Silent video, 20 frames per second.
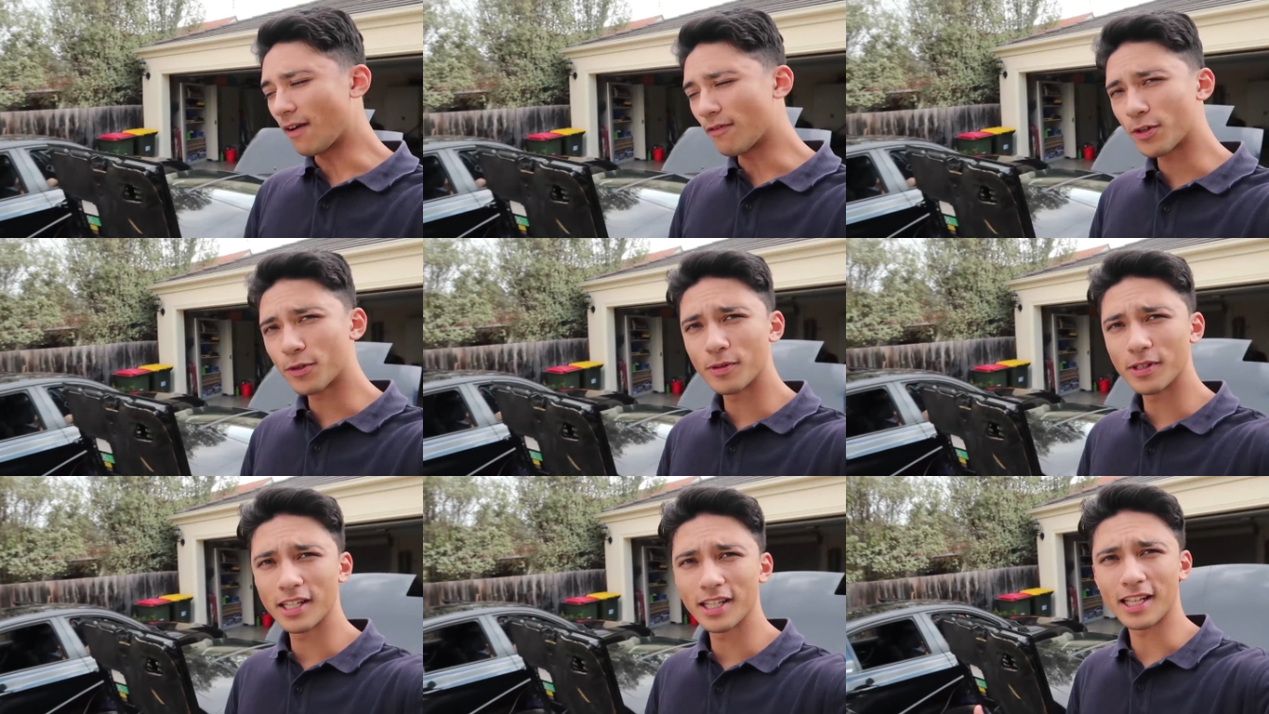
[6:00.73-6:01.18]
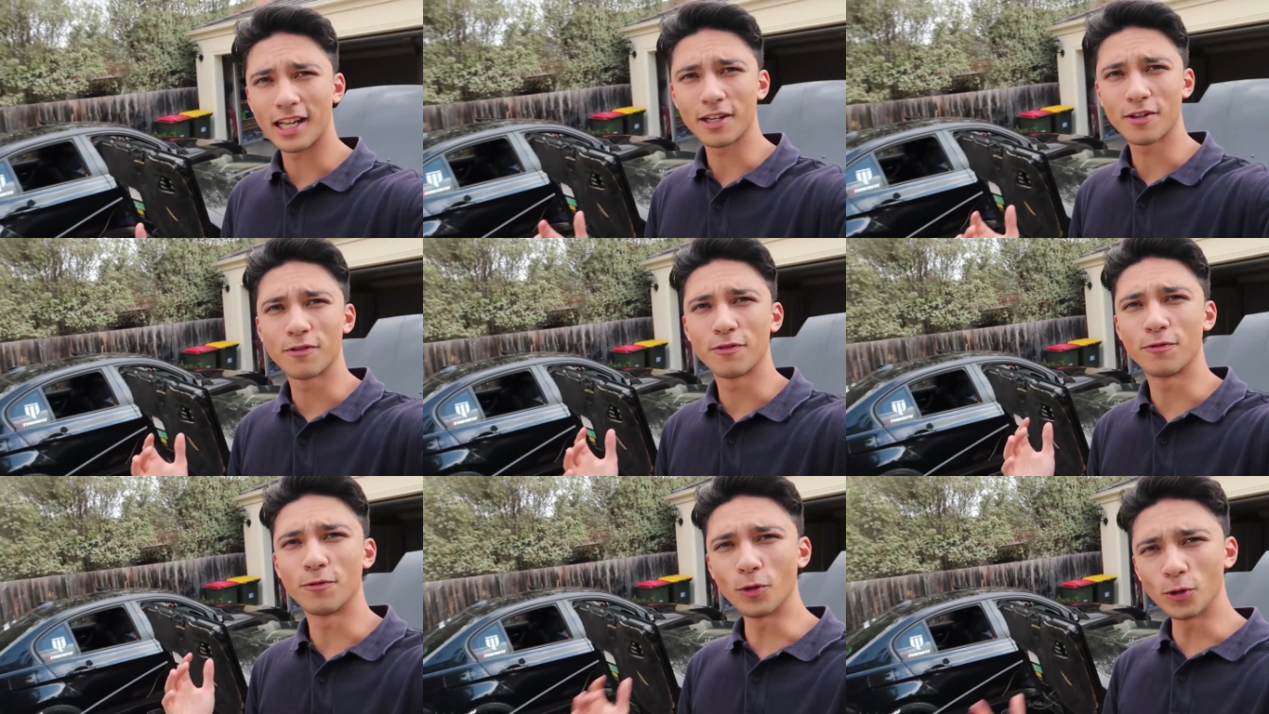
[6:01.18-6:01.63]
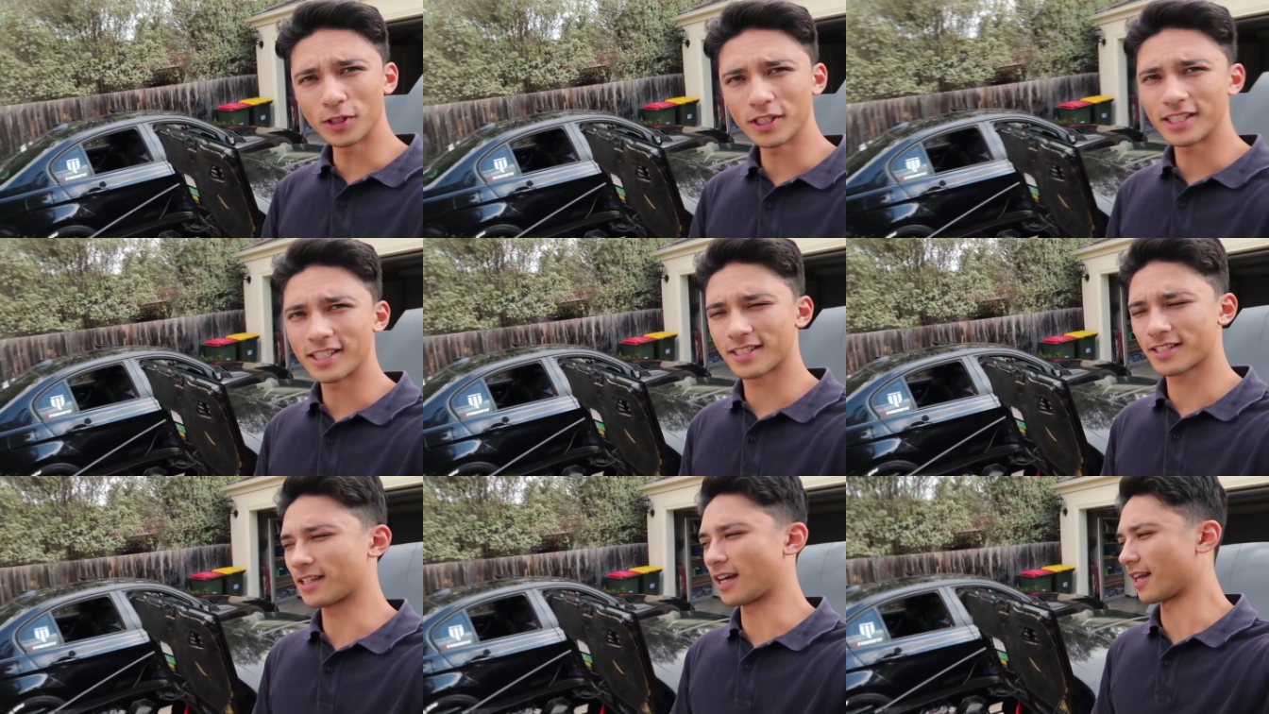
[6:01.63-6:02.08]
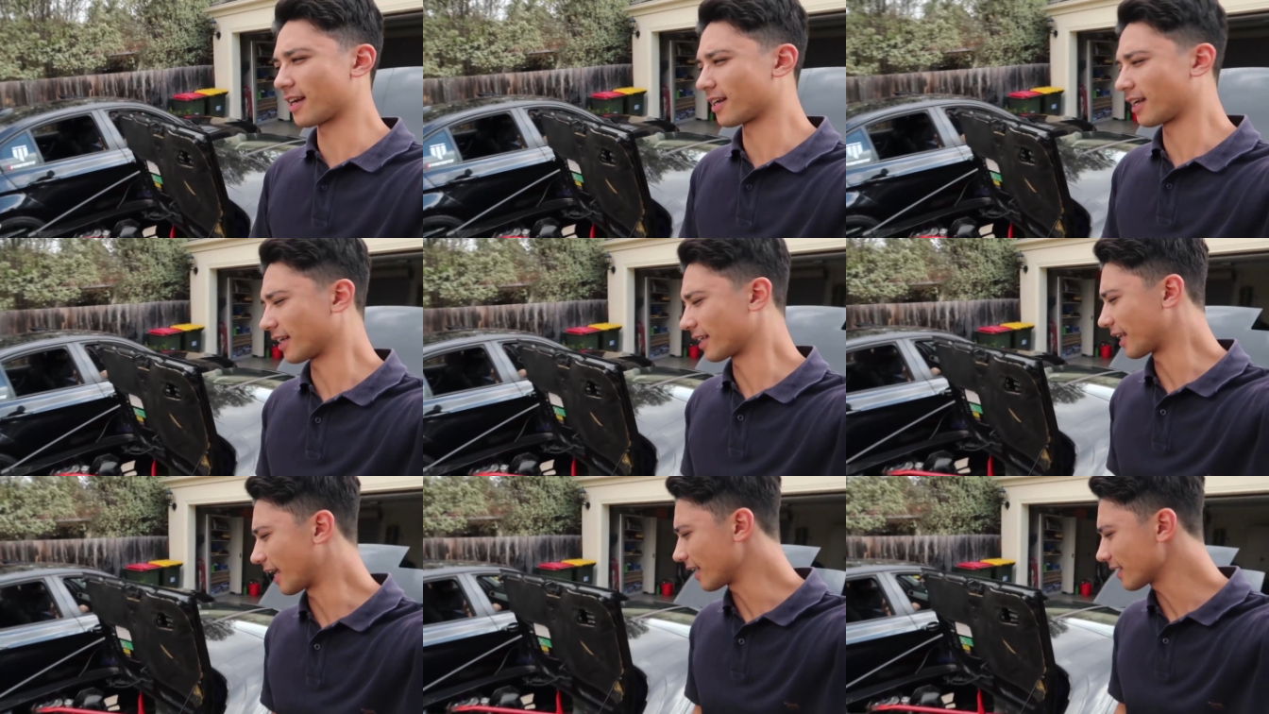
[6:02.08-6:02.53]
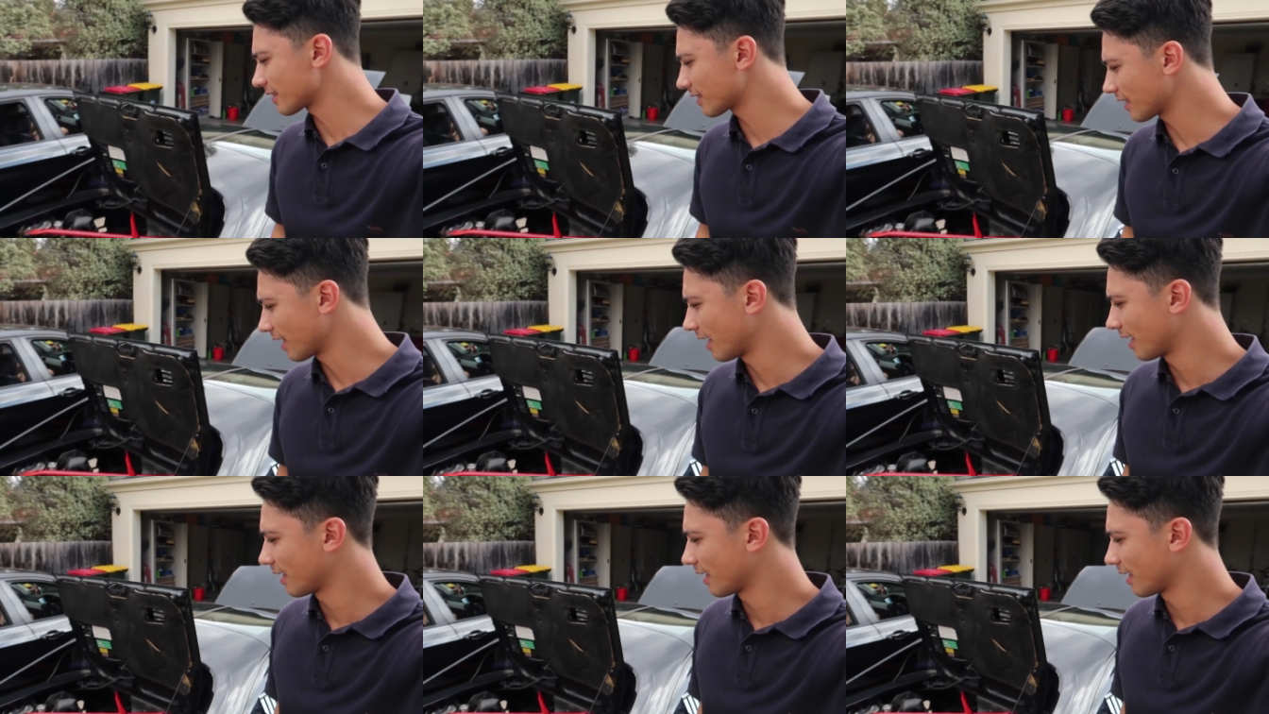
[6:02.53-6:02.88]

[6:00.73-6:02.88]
haven't really like fully decided, I guess